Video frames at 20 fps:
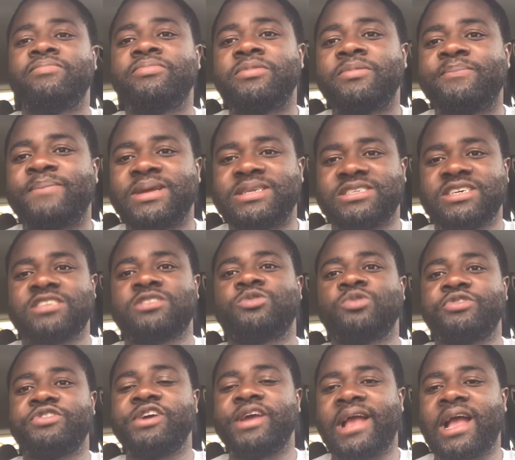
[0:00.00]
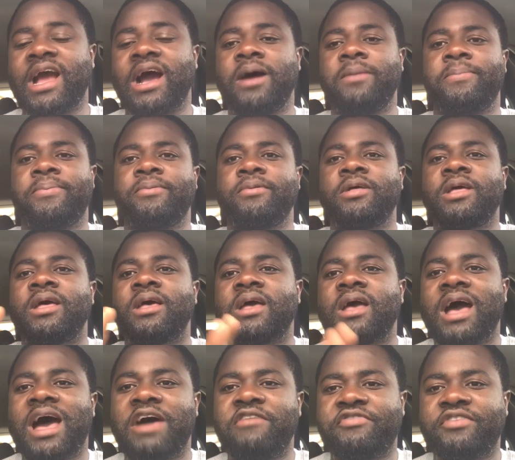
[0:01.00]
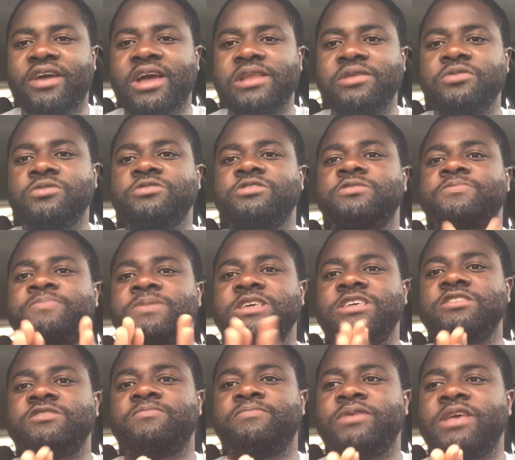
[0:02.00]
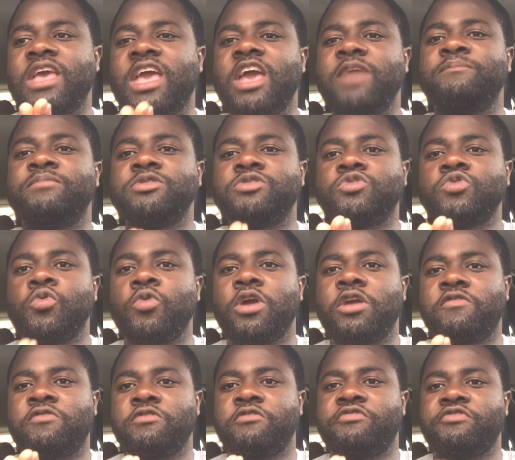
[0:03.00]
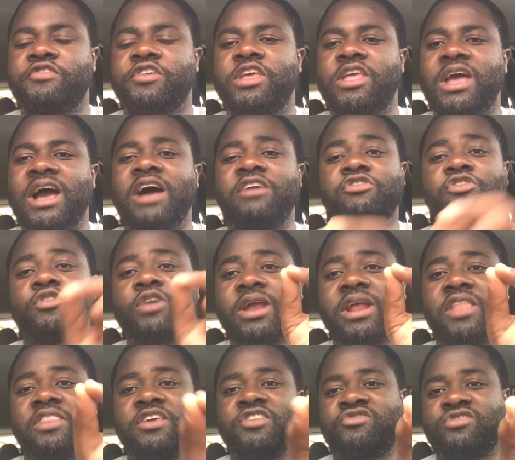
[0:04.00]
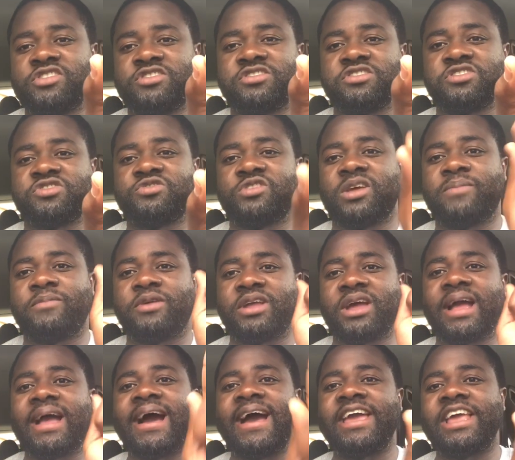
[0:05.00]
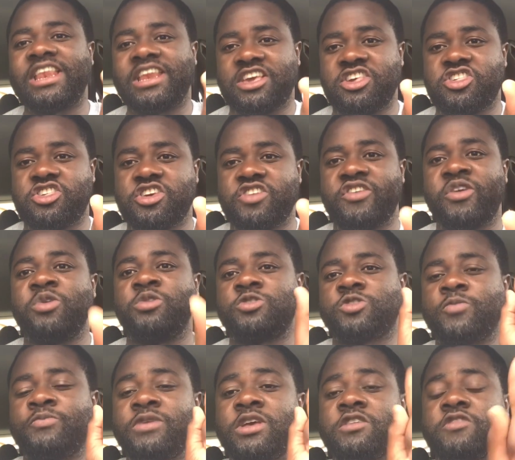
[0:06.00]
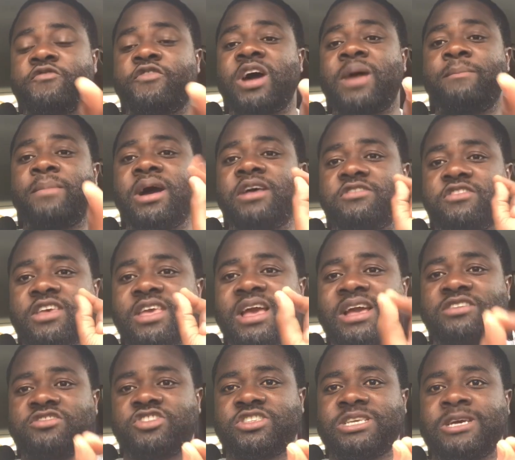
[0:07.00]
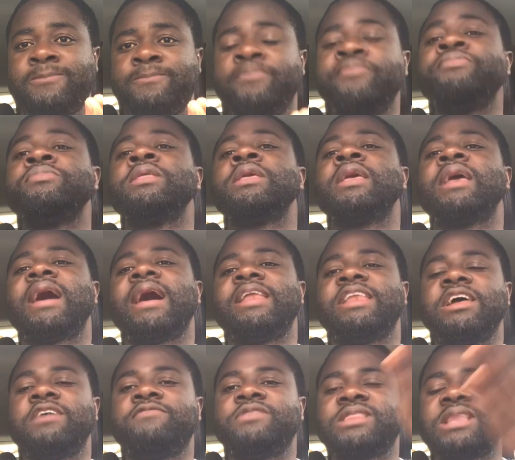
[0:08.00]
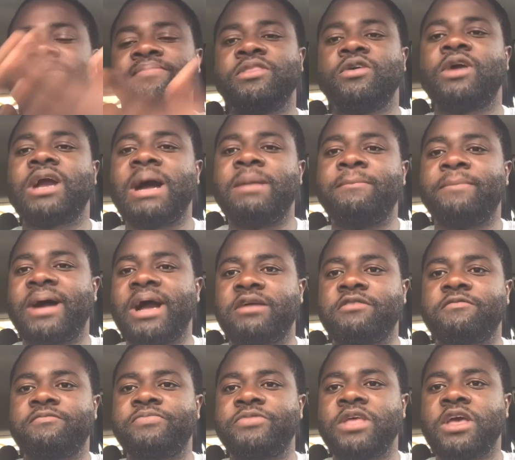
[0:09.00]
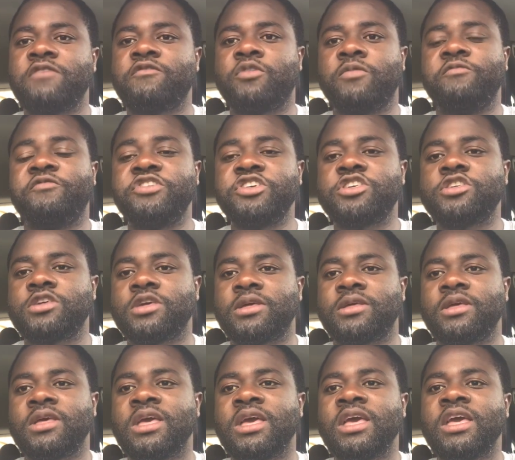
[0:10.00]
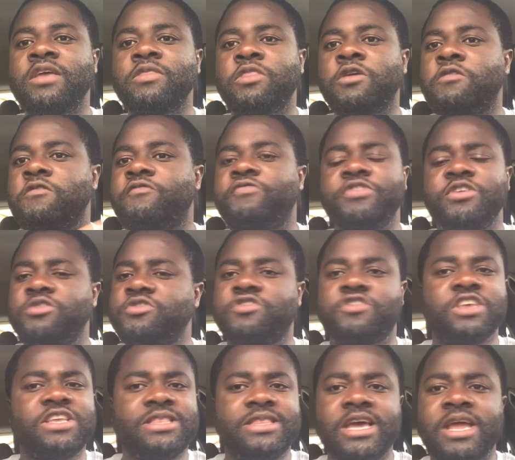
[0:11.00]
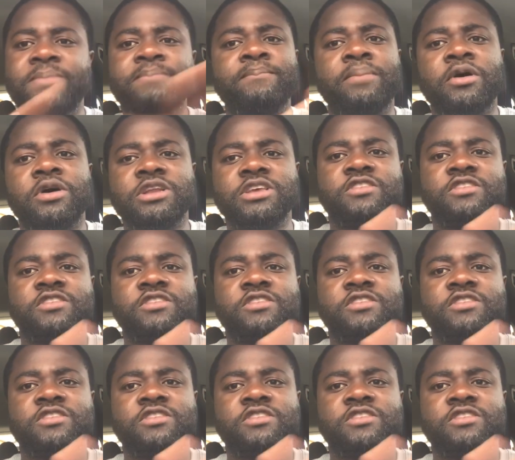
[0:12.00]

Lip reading: But just to recap, African youths, please be able to work for free. I saw another interesting story about a guy in Nigeria who used to be a farmer as a youngster. And every time they'll come back from fishing, they'll see dead bodies